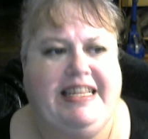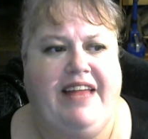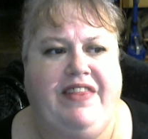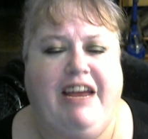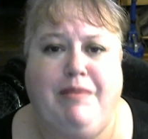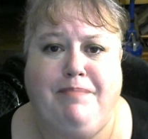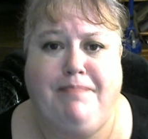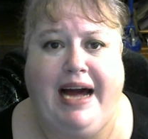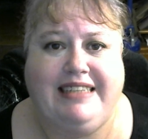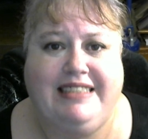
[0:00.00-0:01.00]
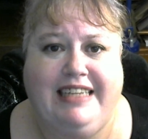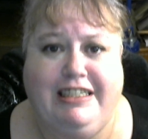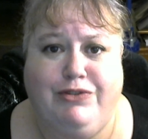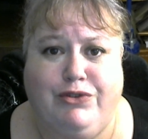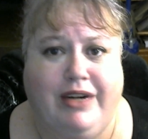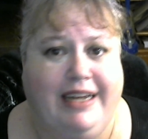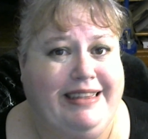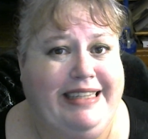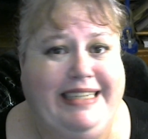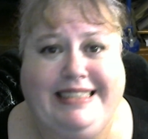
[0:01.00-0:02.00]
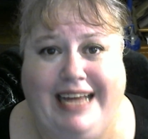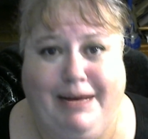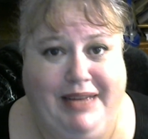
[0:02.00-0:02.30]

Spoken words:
and then I've been backstage for at least that